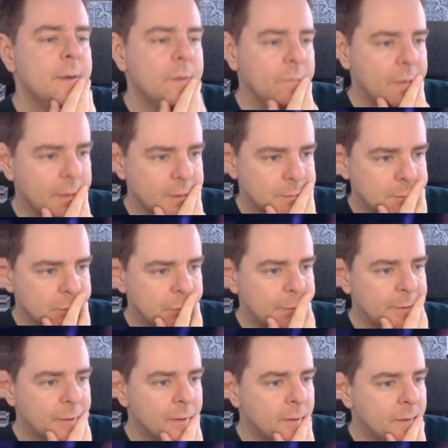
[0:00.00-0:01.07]
values between
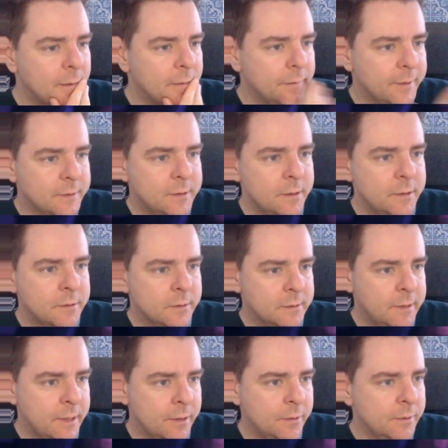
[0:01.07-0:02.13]
it. This is
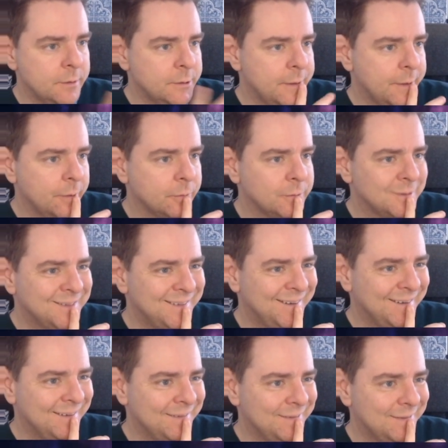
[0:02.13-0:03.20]
standard Django
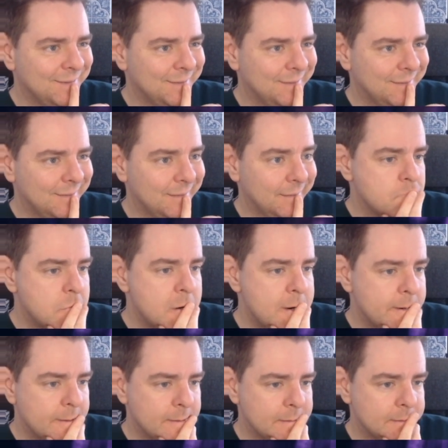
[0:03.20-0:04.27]
stuff,
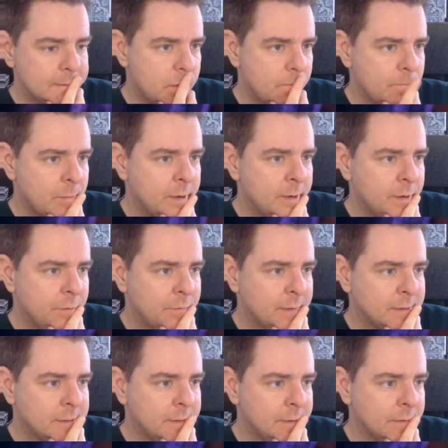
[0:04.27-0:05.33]
but my
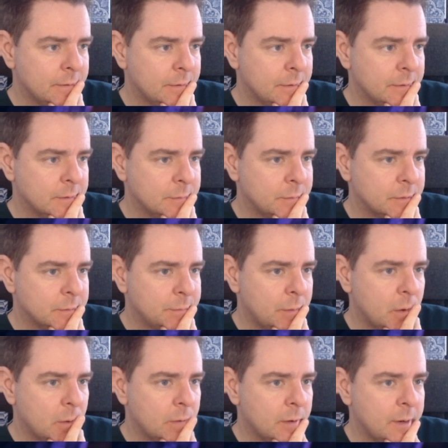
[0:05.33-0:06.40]
interface here is
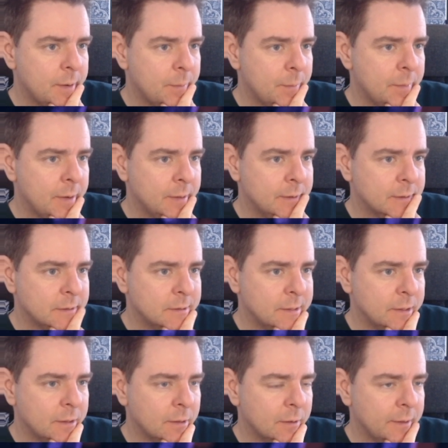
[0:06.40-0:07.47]
bespoke. I made this
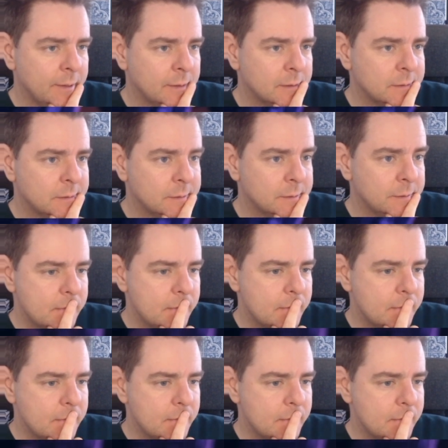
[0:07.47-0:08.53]
data class,
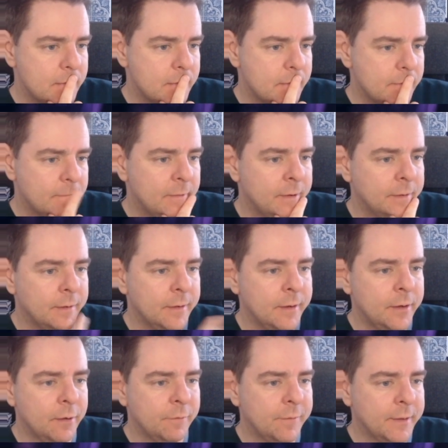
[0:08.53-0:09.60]
and the
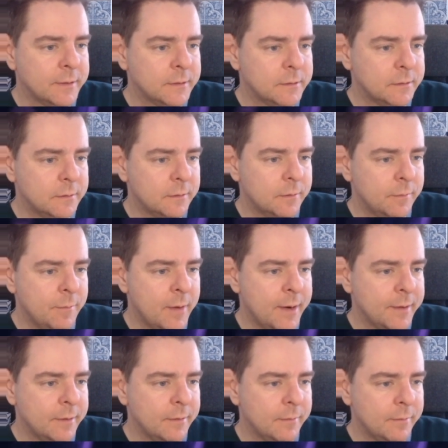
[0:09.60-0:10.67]
interface
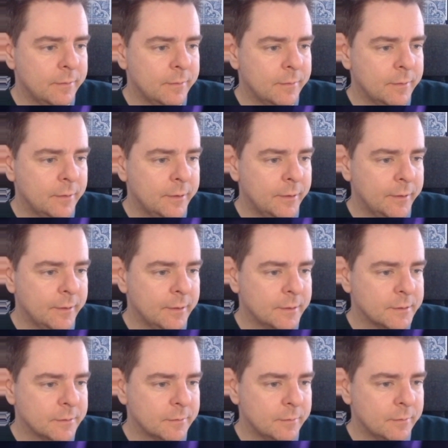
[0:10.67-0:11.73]
clearly
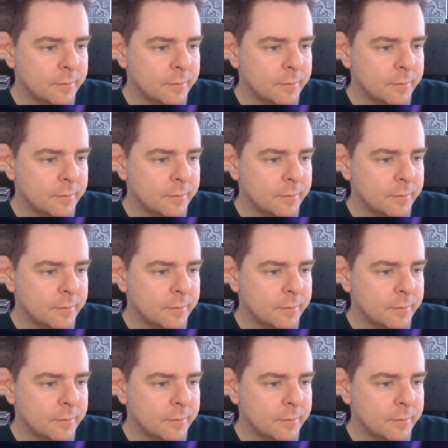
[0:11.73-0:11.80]
doesn't